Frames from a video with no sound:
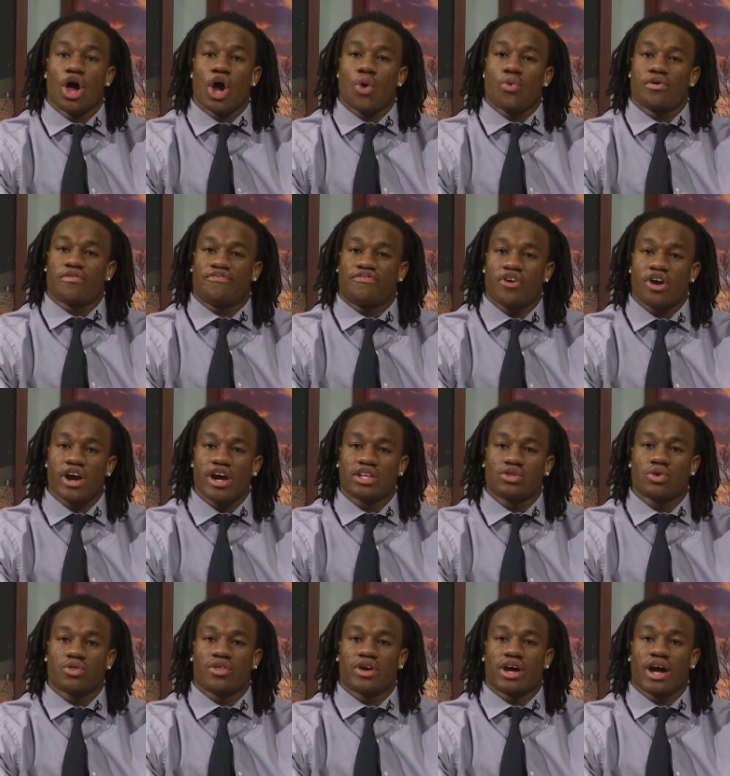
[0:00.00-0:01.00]
referring
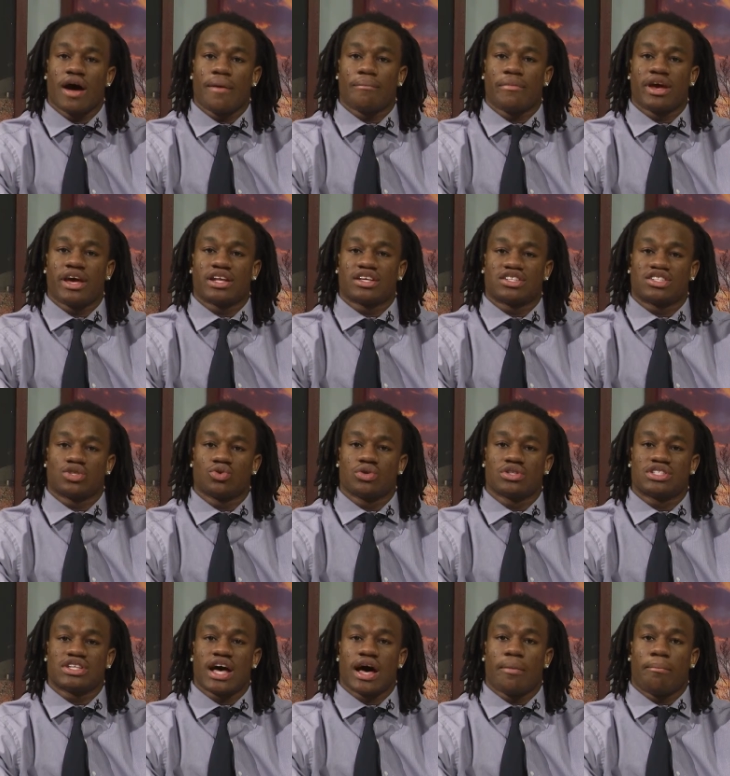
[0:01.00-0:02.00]
to the gunmen and
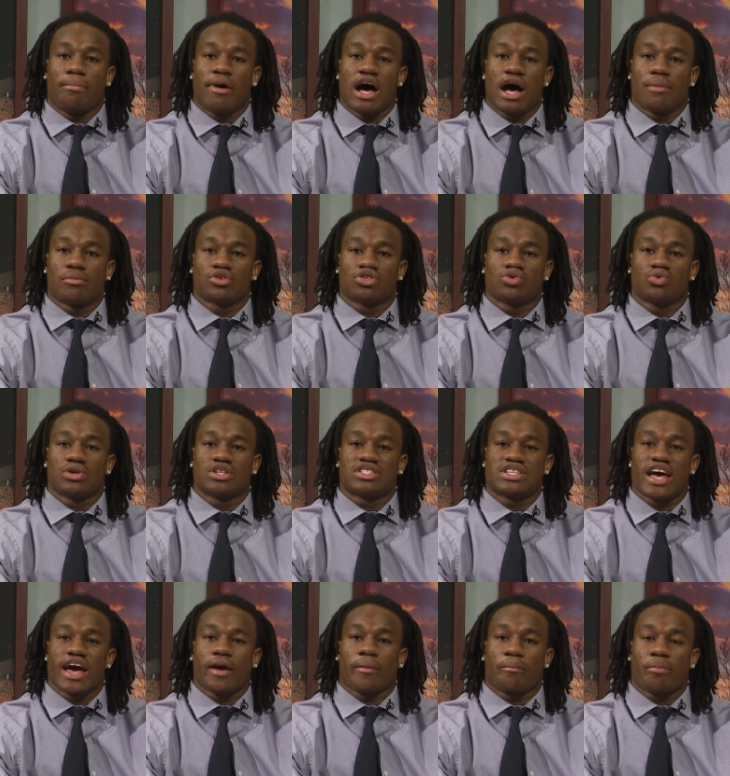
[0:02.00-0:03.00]
suicide bombers who
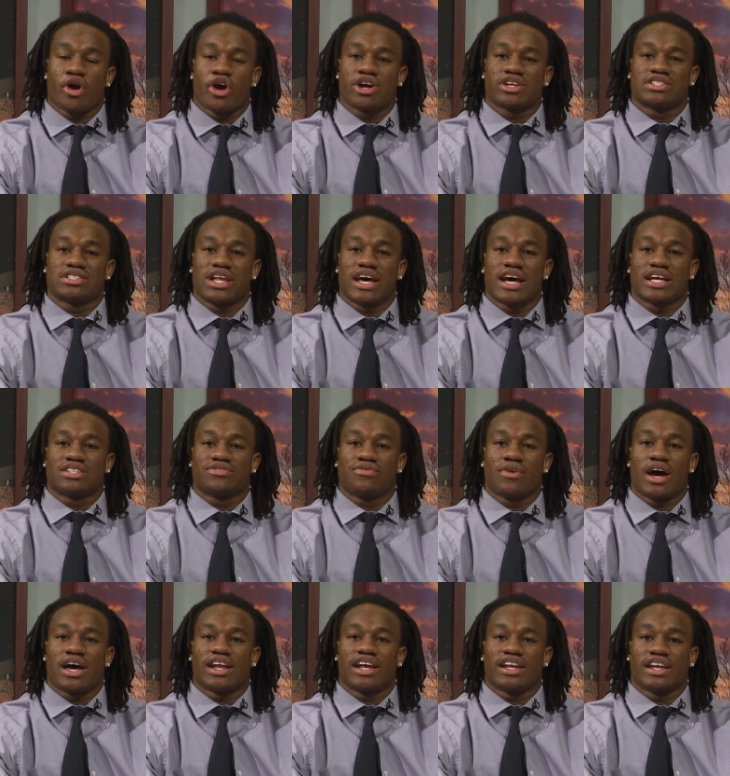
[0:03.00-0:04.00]
attacked Paris last
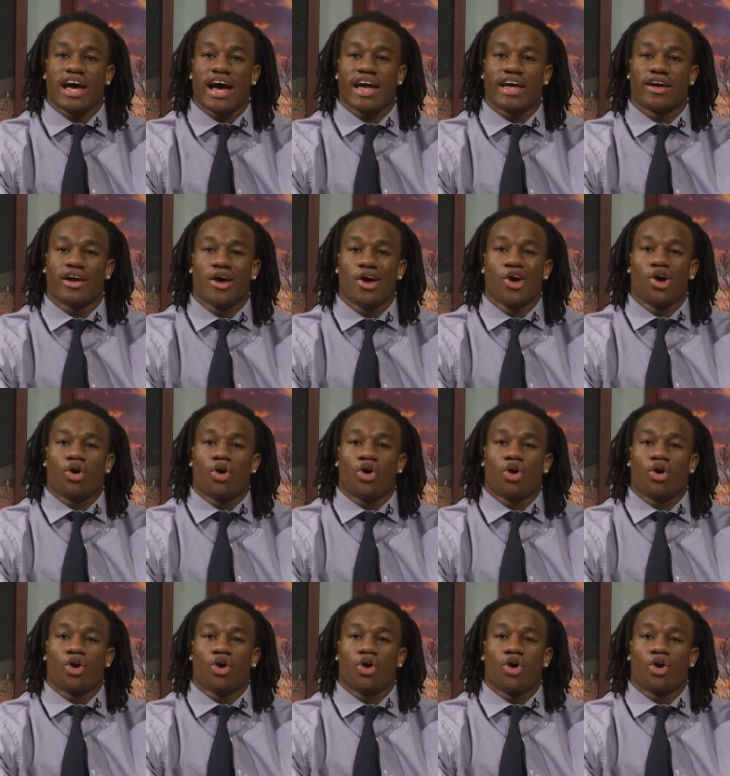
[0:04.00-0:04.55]
Friday night